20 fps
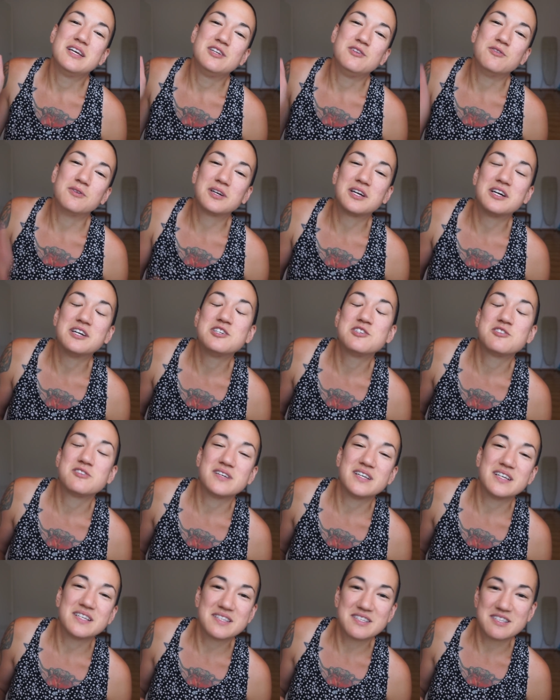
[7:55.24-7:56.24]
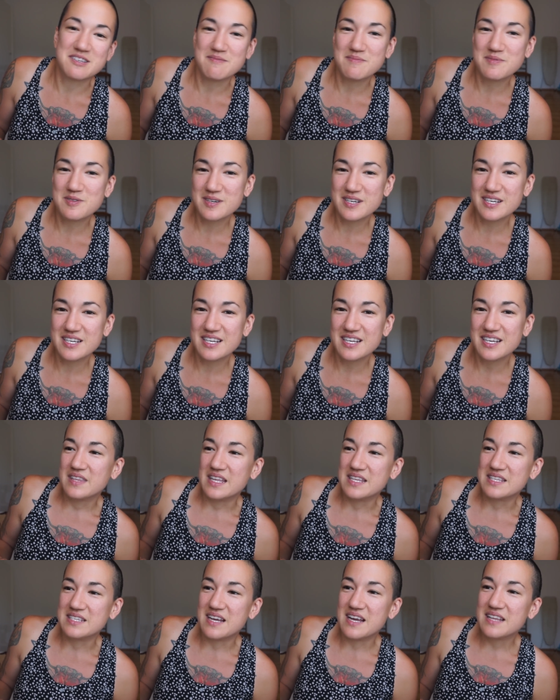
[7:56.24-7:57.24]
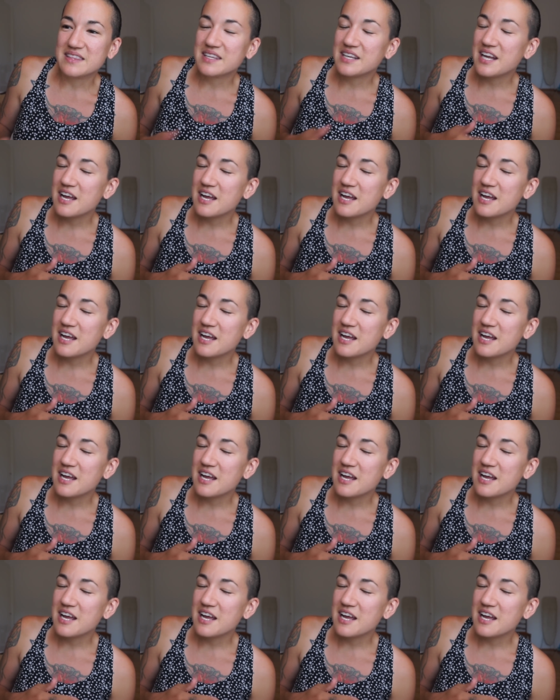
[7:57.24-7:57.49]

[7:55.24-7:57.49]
your country at some point. It's not that